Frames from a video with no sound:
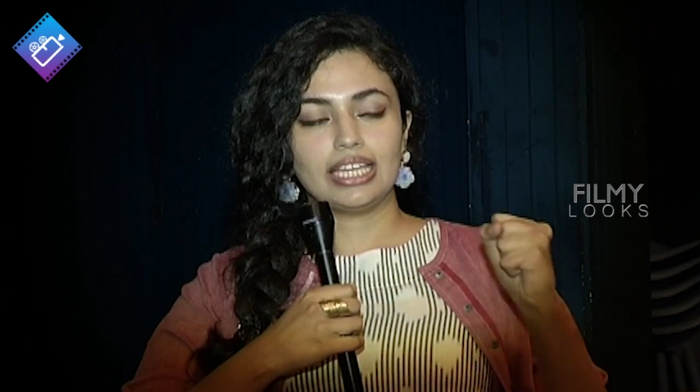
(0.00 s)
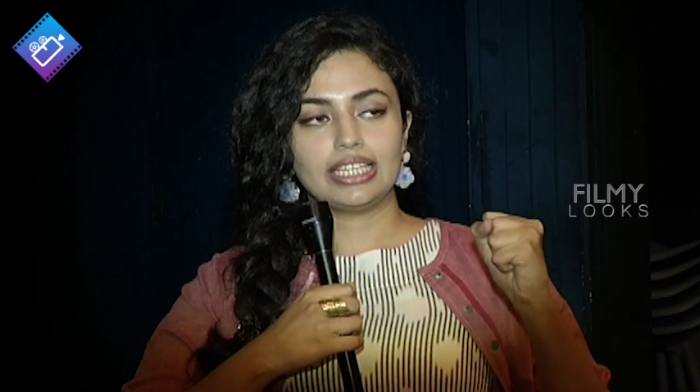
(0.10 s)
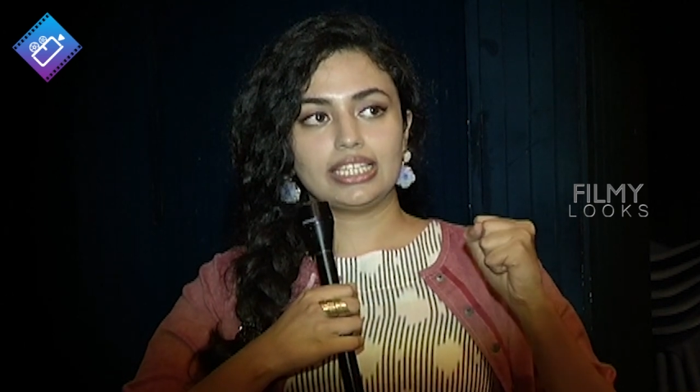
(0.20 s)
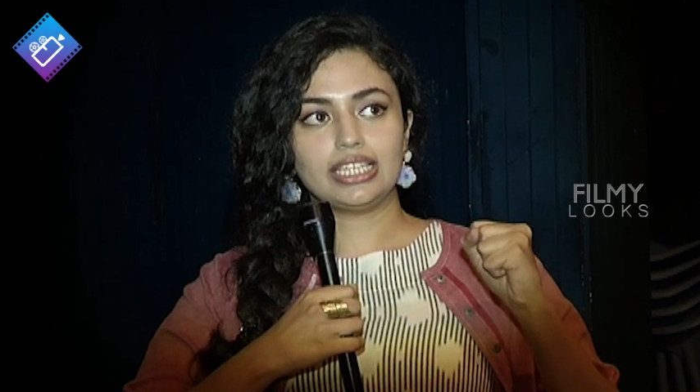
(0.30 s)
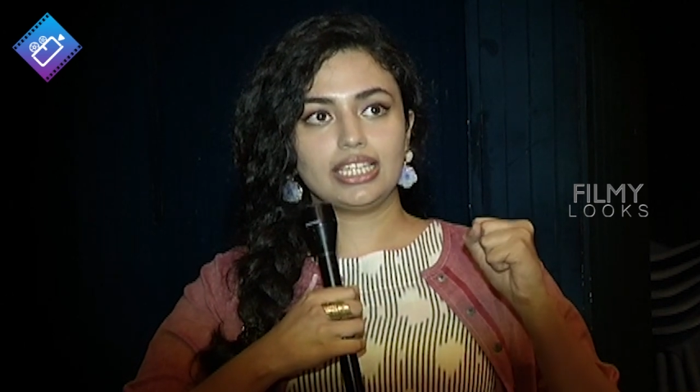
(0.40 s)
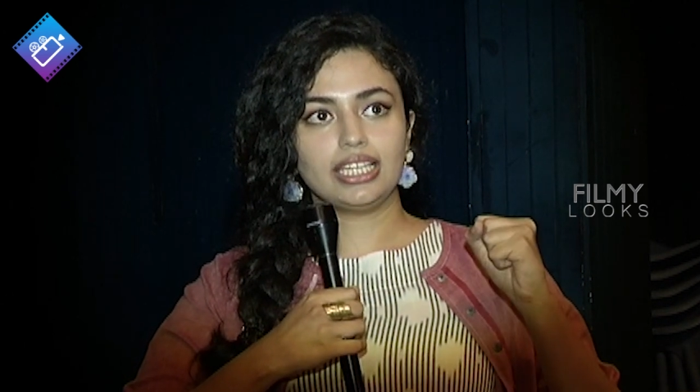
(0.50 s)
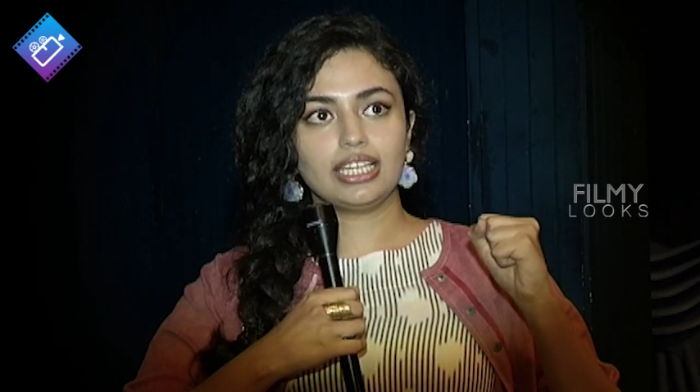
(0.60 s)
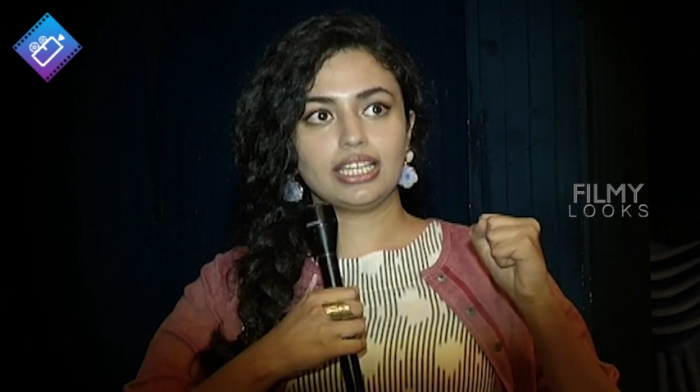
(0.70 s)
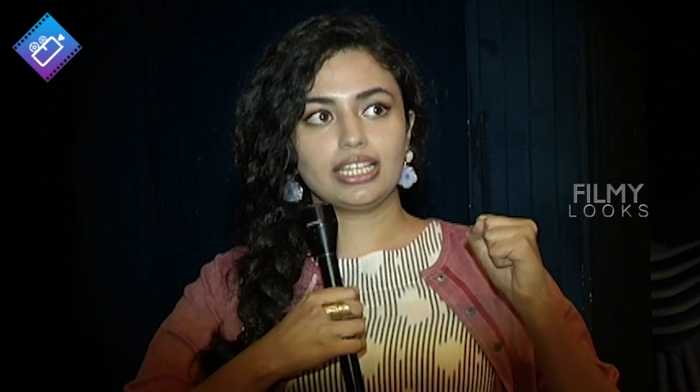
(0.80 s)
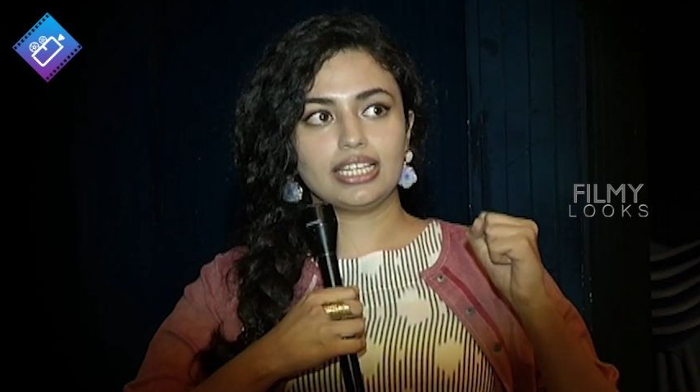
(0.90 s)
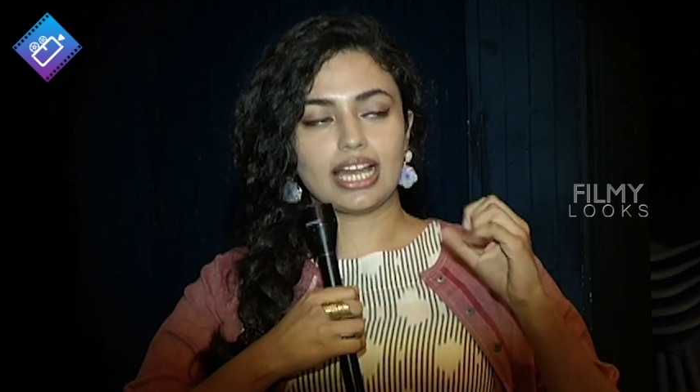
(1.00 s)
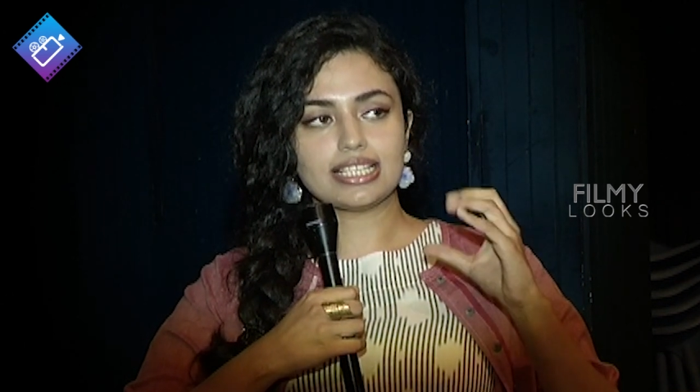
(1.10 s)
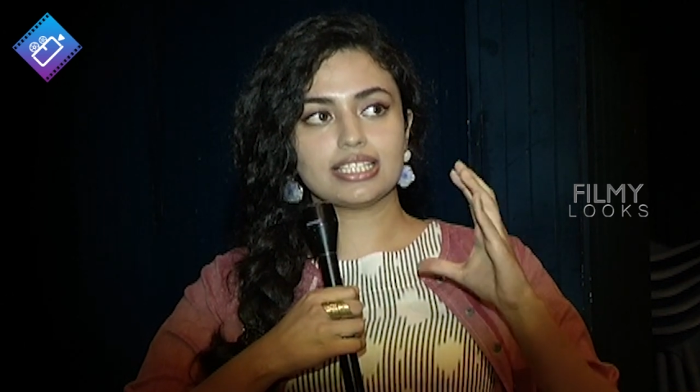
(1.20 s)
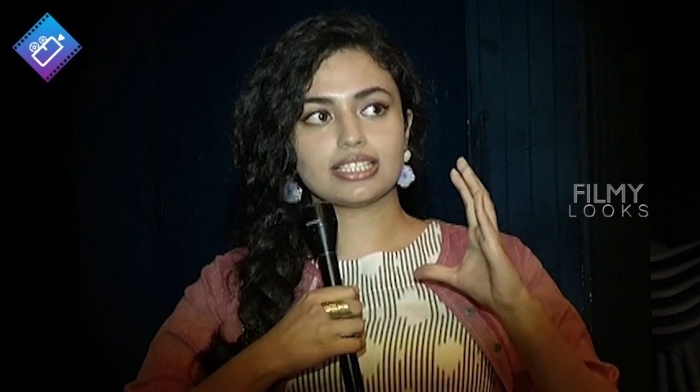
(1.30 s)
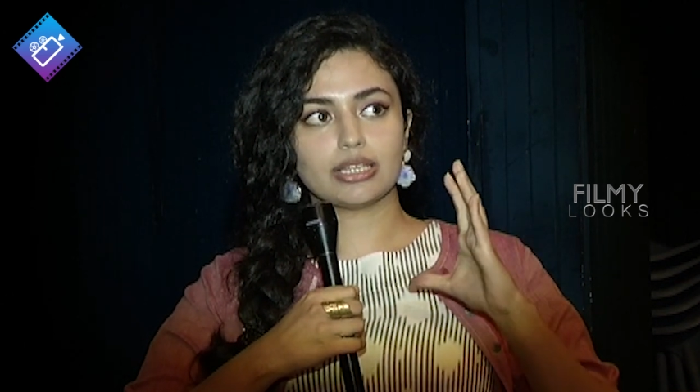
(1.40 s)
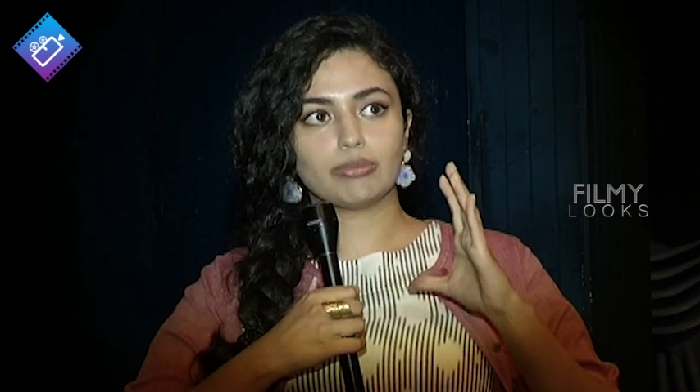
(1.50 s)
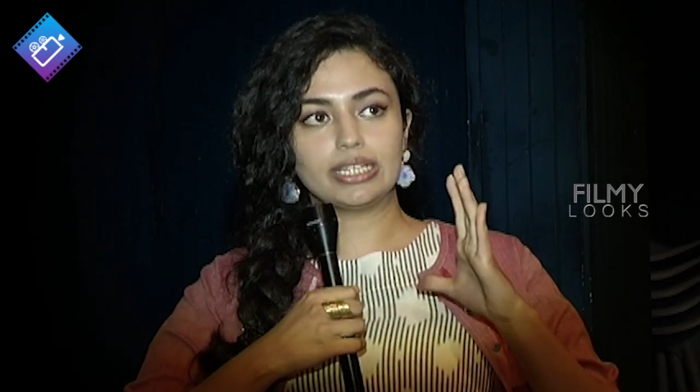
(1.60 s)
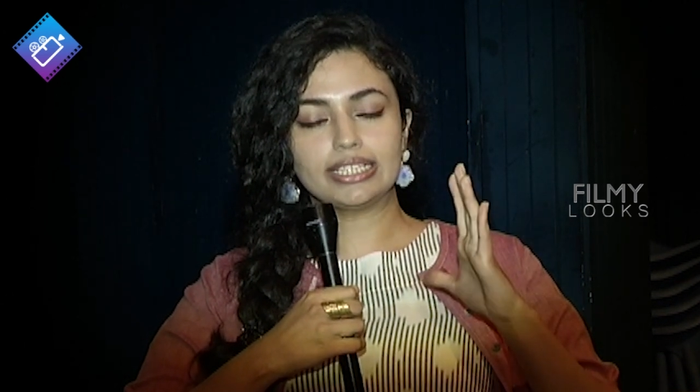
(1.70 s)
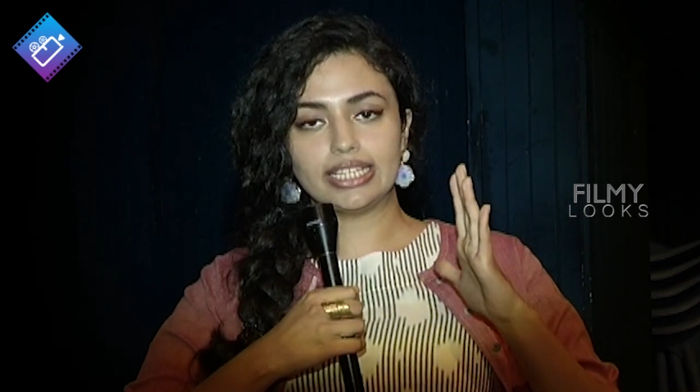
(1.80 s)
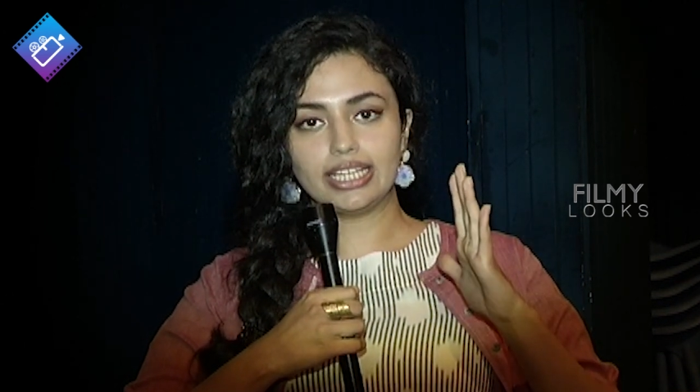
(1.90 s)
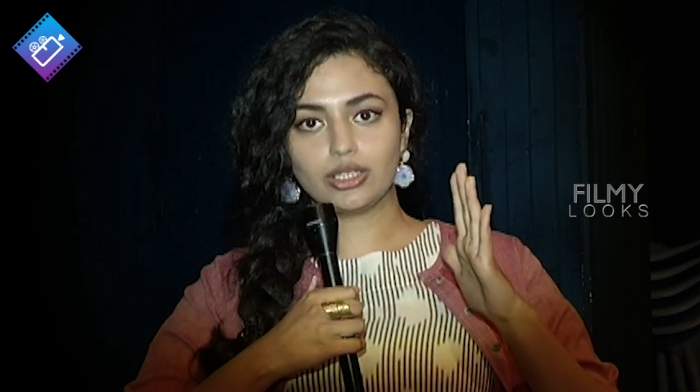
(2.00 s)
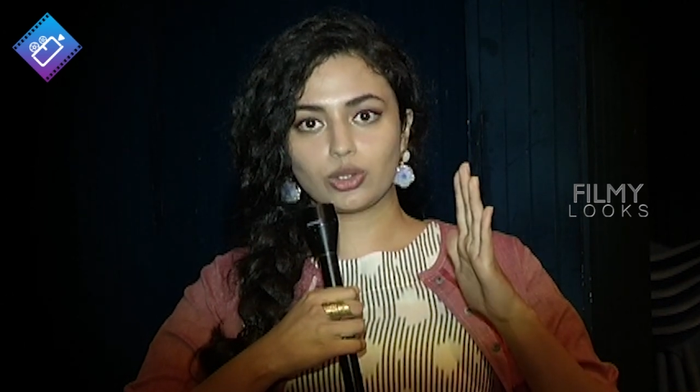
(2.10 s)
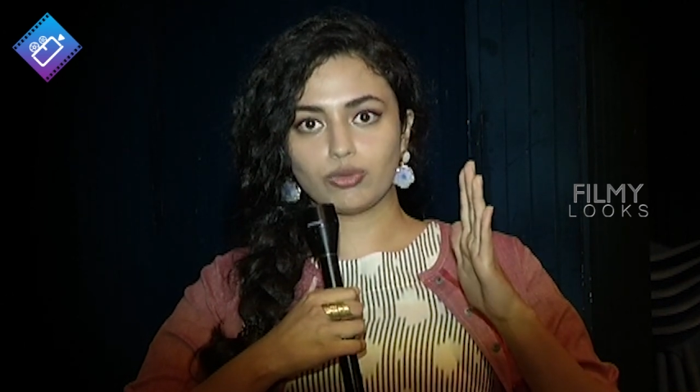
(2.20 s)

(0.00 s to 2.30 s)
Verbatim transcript: he he has this ability